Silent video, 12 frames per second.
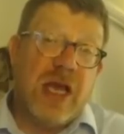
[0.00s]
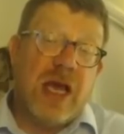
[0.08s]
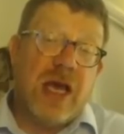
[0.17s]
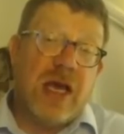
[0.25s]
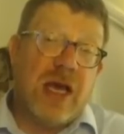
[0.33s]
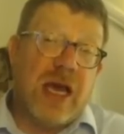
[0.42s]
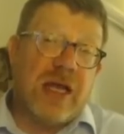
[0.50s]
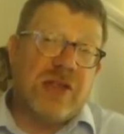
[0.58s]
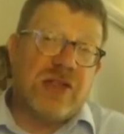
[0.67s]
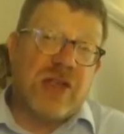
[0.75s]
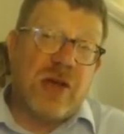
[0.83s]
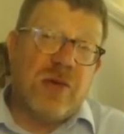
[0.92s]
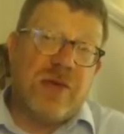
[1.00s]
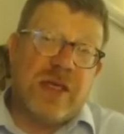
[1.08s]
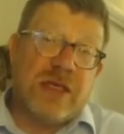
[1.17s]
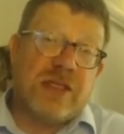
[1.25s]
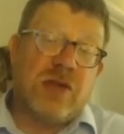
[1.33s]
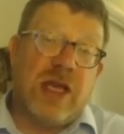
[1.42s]
And so
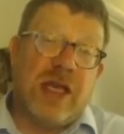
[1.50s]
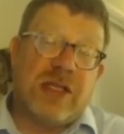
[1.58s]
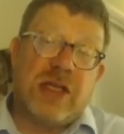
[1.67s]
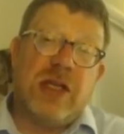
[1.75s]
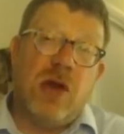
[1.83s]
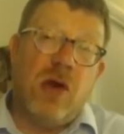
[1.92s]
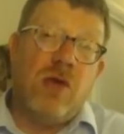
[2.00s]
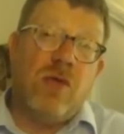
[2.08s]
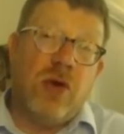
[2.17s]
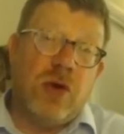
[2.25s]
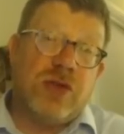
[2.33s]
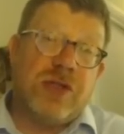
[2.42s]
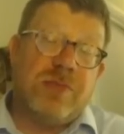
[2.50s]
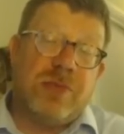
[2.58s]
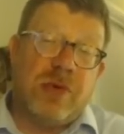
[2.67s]
this is a long-rooted